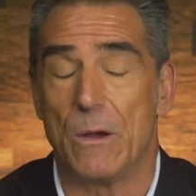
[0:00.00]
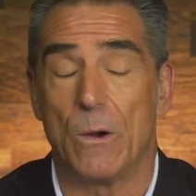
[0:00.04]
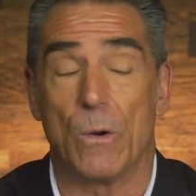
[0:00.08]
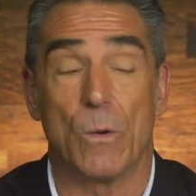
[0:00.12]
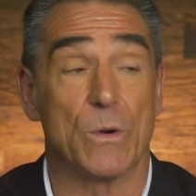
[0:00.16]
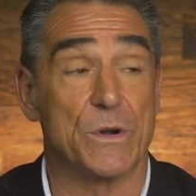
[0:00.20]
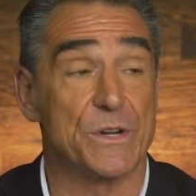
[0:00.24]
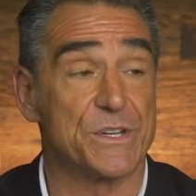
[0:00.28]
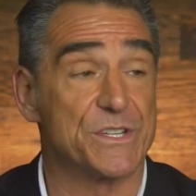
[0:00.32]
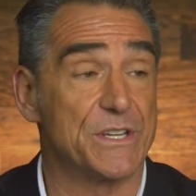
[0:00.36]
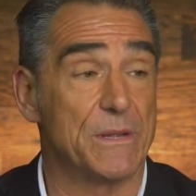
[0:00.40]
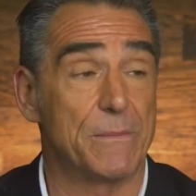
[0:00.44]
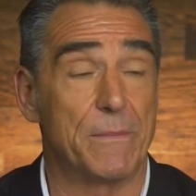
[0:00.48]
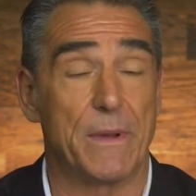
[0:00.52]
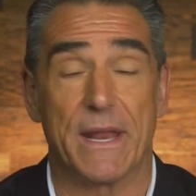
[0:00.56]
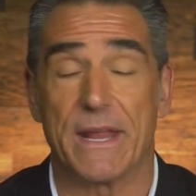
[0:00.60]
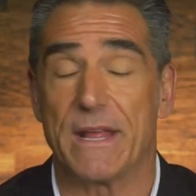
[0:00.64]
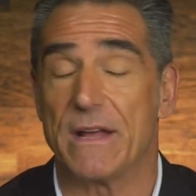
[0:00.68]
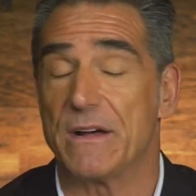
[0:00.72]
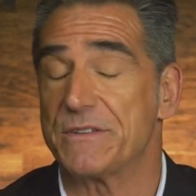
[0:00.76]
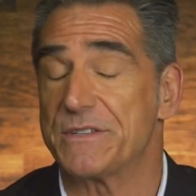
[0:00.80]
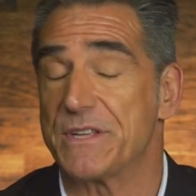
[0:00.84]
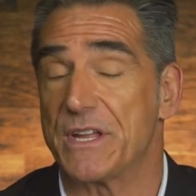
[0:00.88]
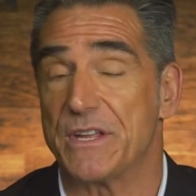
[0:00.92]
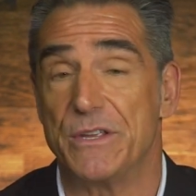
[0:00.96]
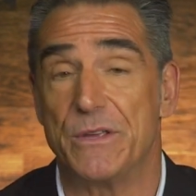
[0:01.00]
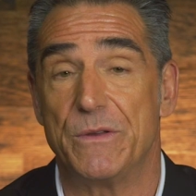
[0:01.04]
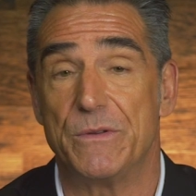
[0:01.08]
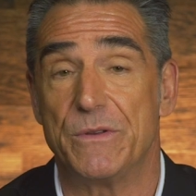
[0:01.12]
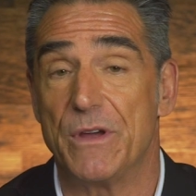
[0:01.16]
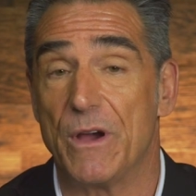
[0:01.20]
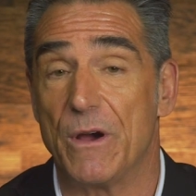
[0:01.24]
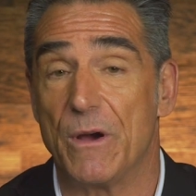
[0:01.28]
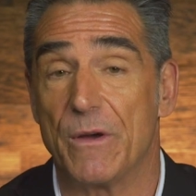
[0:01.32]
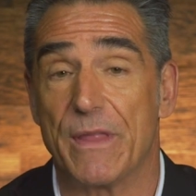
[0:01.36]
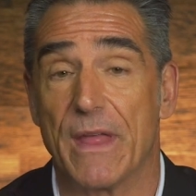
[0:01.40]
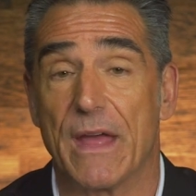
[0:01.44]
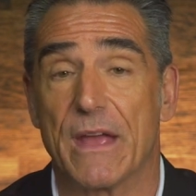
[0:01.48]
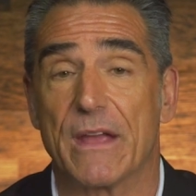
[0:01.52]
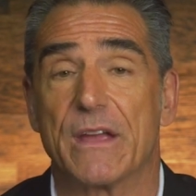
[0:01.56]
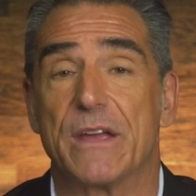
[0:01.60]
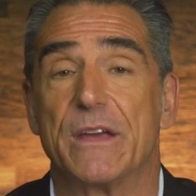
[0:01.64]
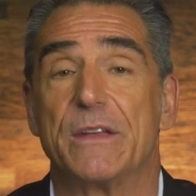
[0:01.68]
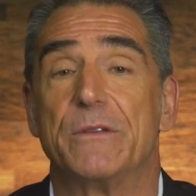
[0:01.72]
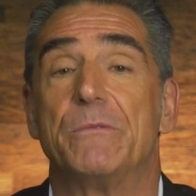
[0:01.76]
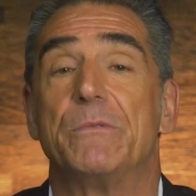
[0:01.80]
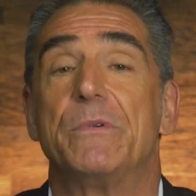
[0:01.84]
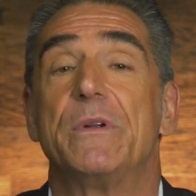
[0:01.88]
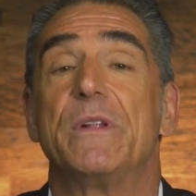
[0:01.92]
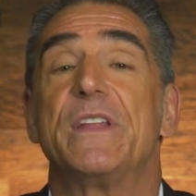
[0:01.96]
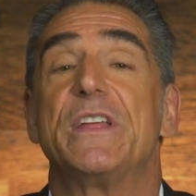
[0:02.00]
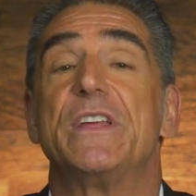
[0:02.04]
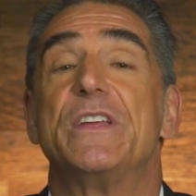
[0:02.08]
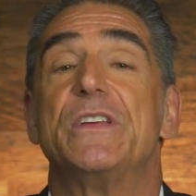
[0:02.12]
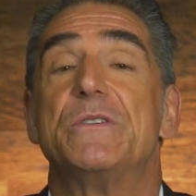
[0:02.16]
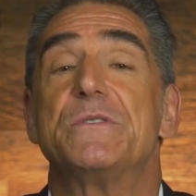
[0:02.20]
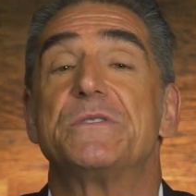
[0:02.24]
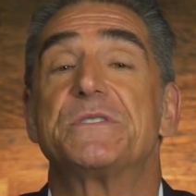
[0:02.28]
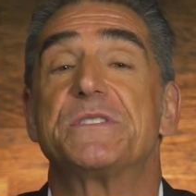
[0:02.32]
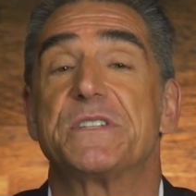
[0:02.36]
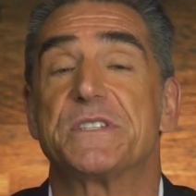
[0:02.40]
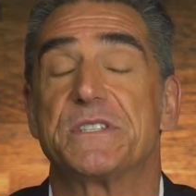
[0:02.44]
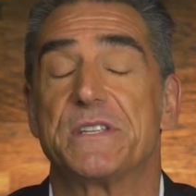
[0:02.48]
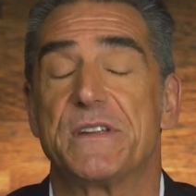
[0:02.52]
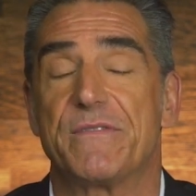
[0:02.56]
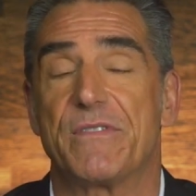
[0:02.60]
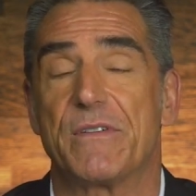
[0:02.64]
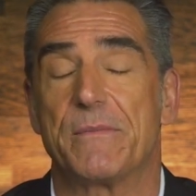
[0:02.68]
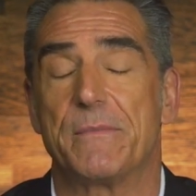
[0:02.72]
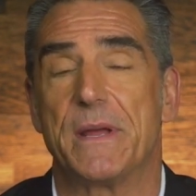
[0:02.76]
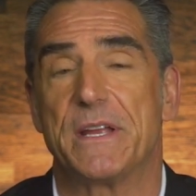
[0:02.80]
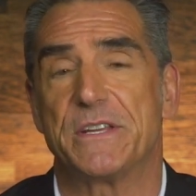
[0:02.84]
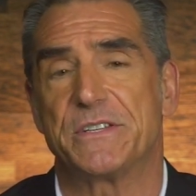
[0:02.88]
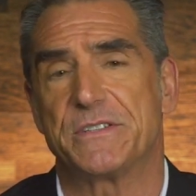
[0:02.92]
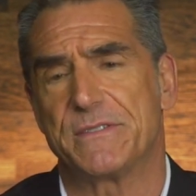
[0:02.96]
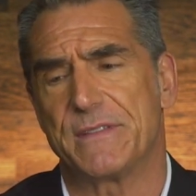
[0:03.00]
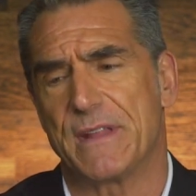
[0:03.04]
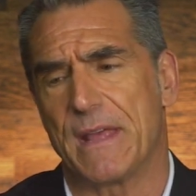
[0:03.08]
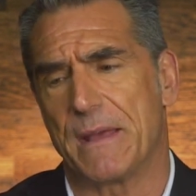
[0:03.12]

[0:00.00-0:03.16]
or somebody else that you know that could really use this information,